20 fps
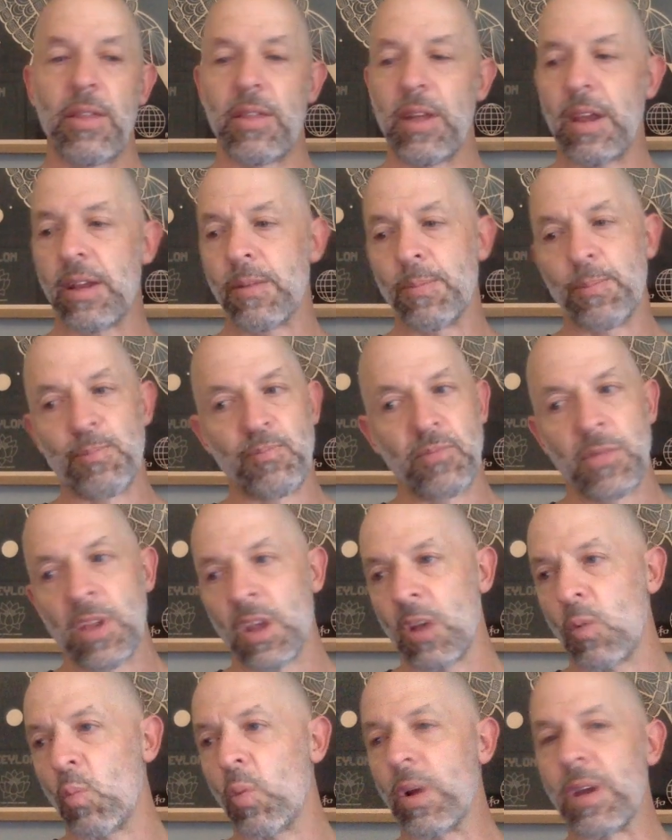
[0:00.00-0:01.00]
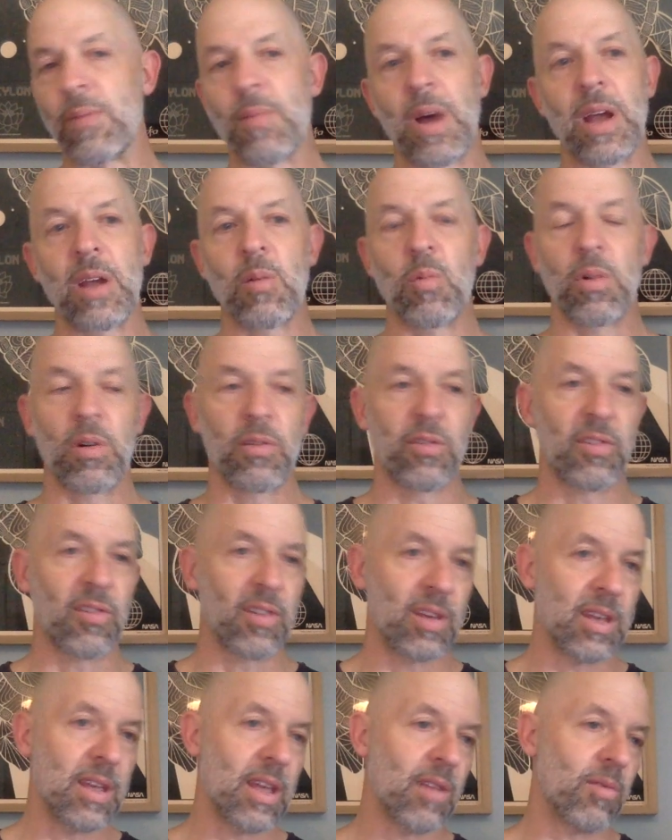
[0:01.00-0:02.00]
then we may well
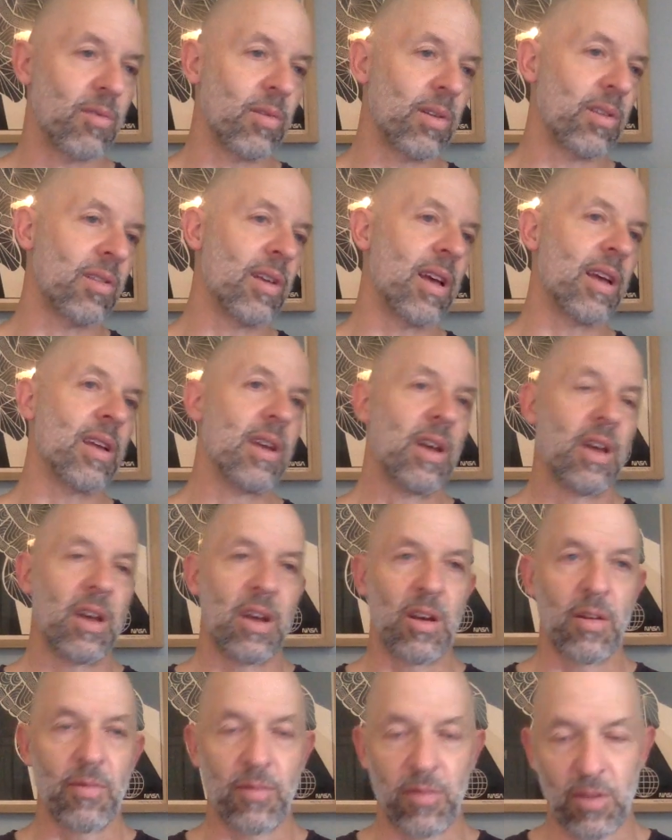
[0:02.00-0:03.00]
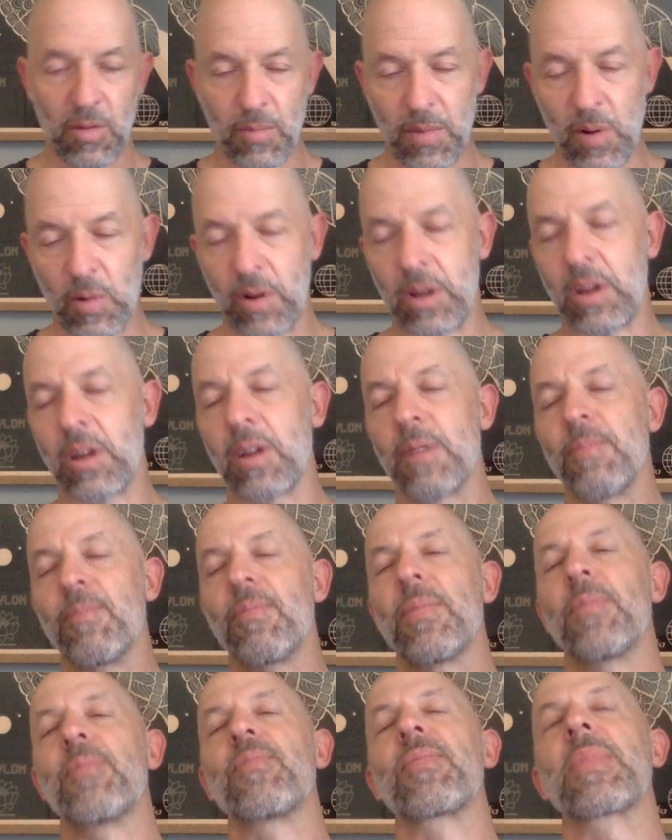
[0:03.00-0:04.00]
see, as we say, the American
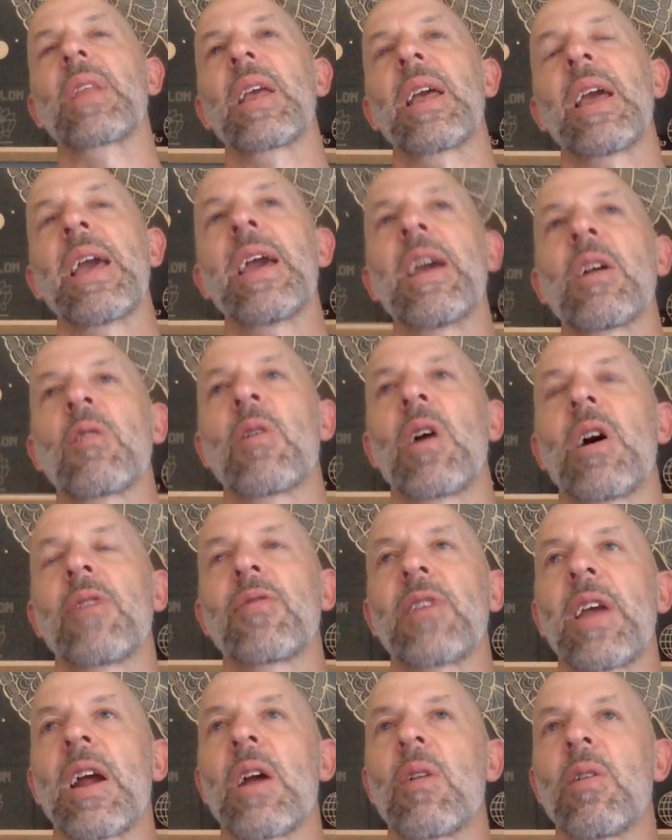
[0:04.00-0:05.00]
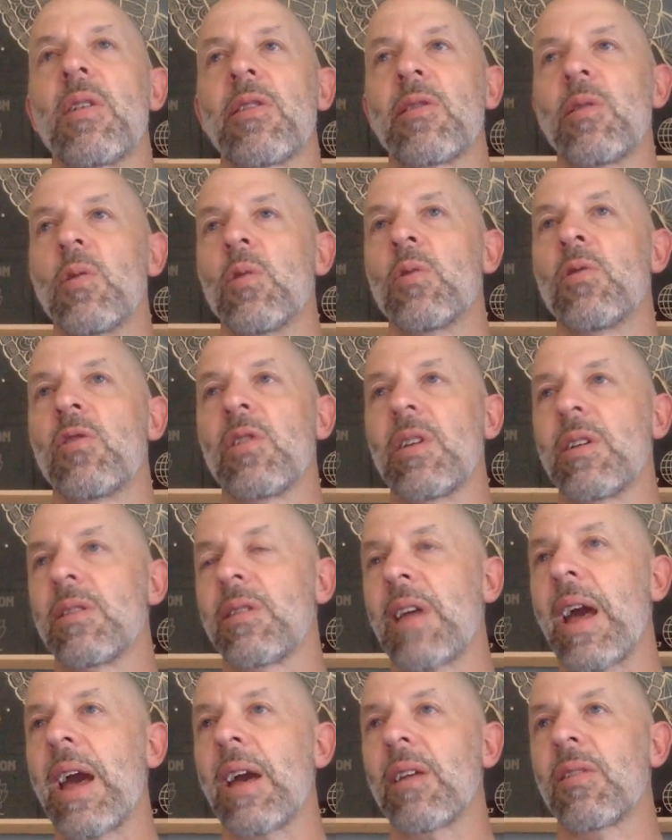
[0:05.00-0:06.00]
aircraft carriers launching
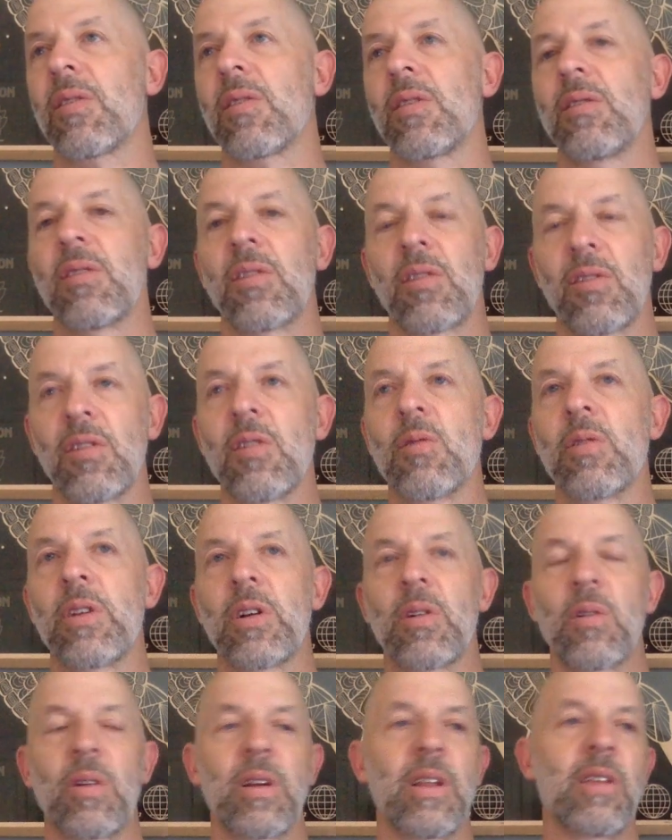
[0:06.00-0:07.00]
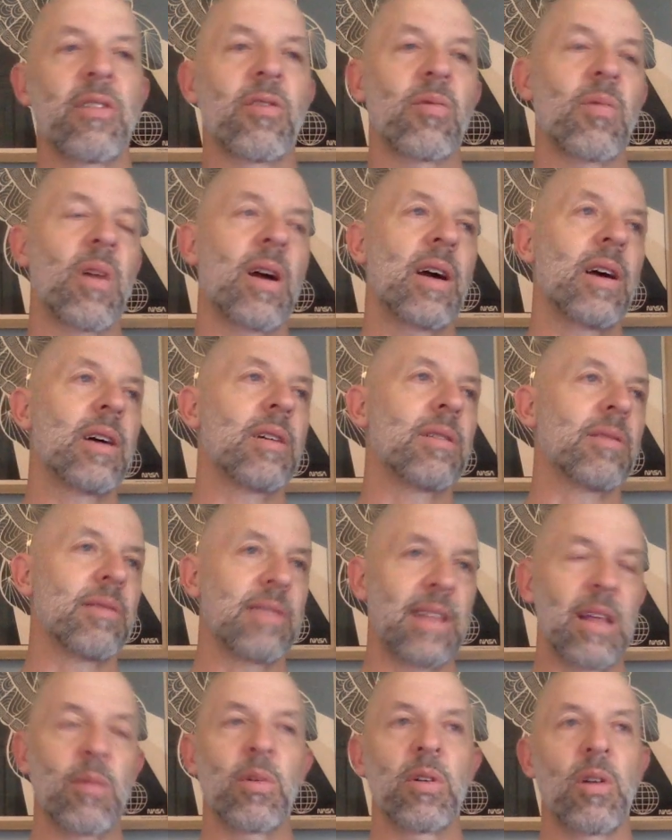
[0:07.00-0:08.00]
attacks into Syria and Israel,
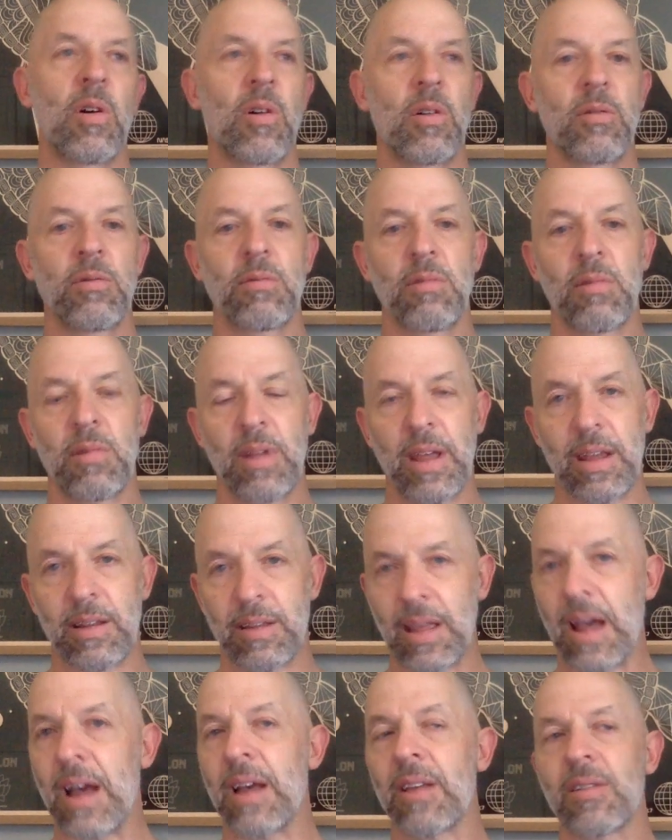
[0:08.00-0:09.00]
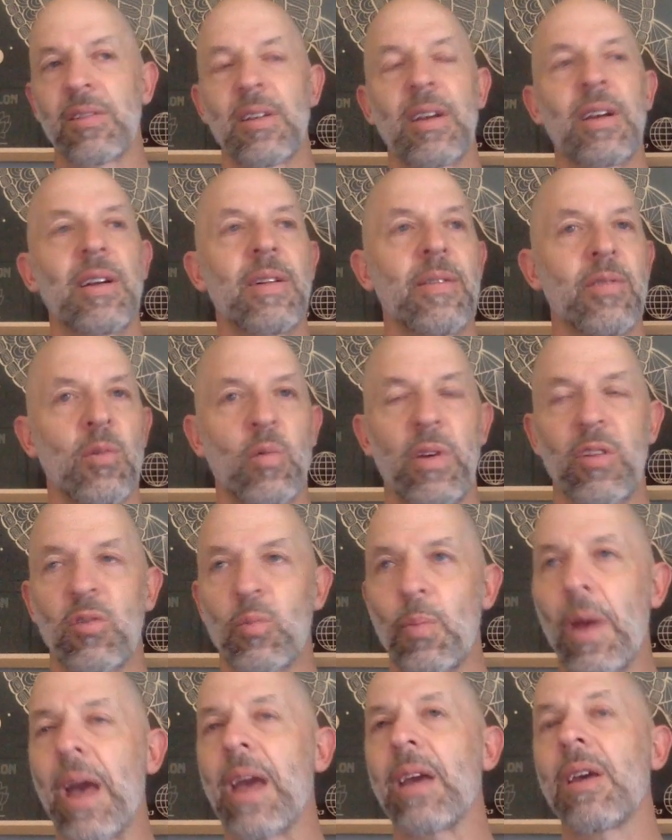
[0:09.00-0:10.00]
Lebanon, Gaza, the West
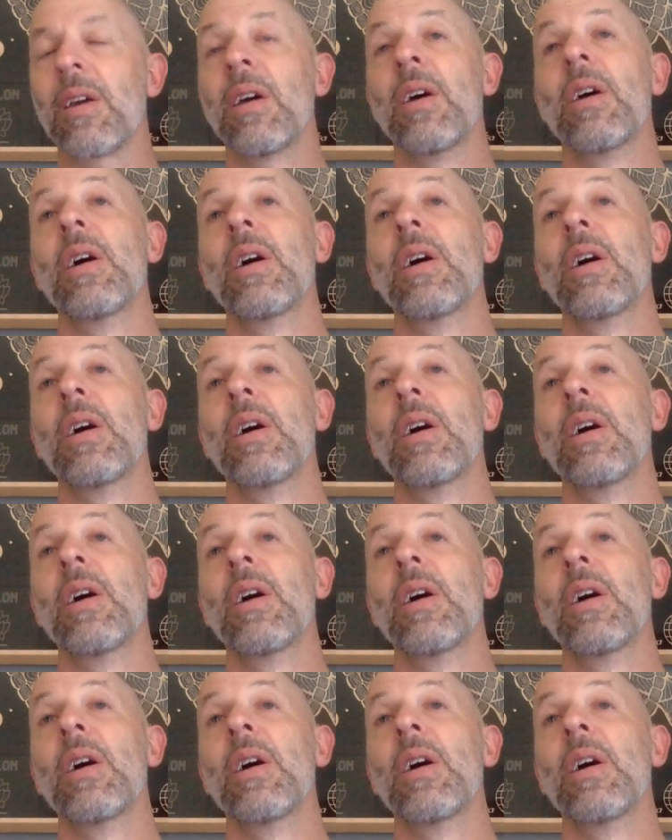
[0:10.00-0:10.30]
Bank.